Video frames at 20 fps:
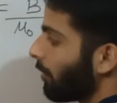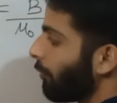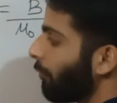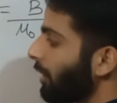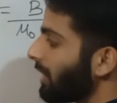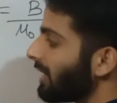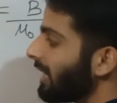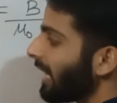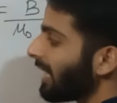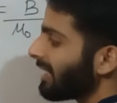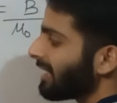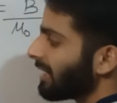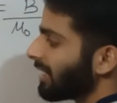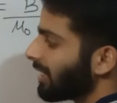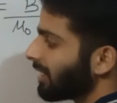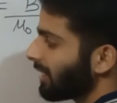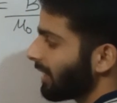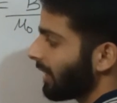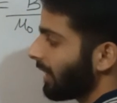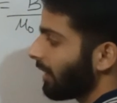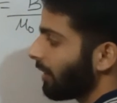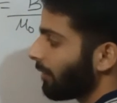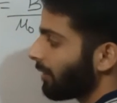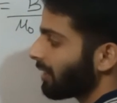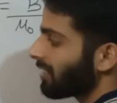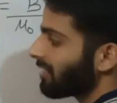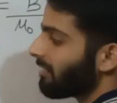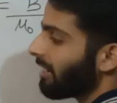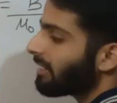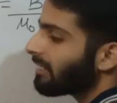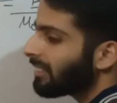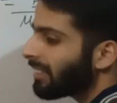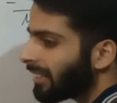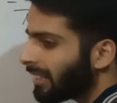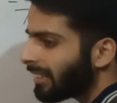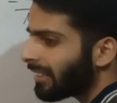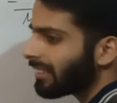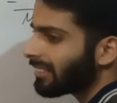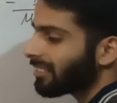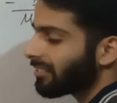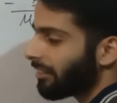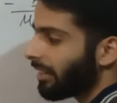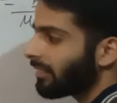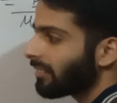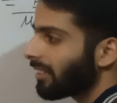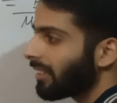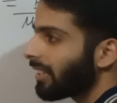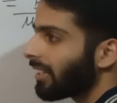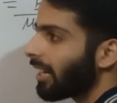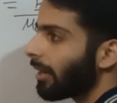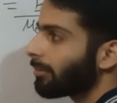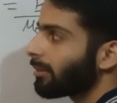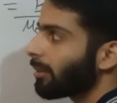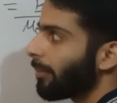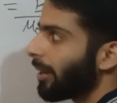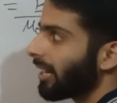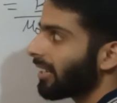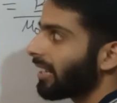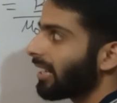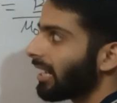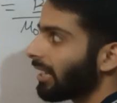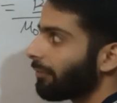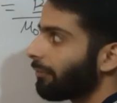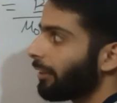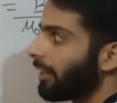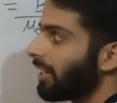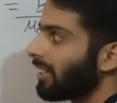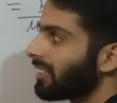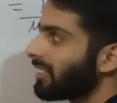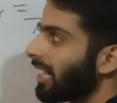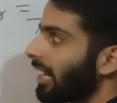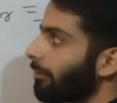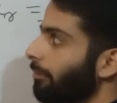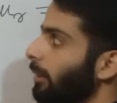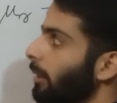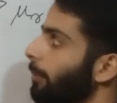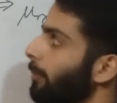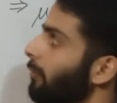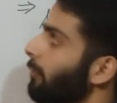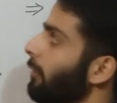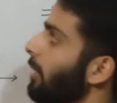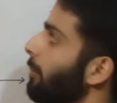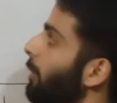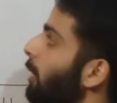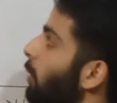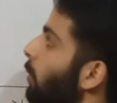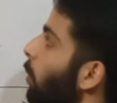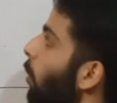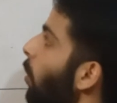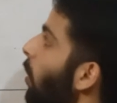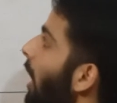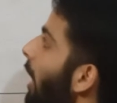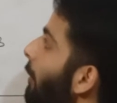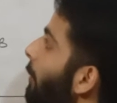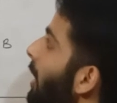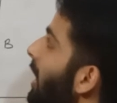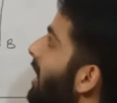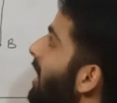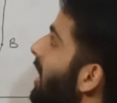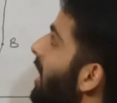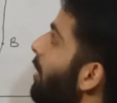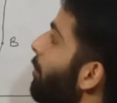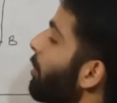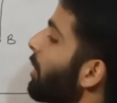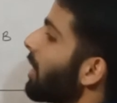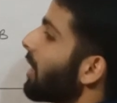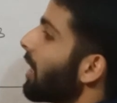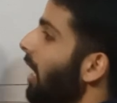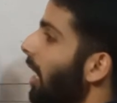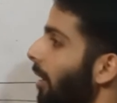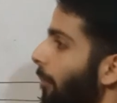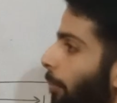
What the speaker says: With the strengthening of the magnetic field, there will be no effect in B,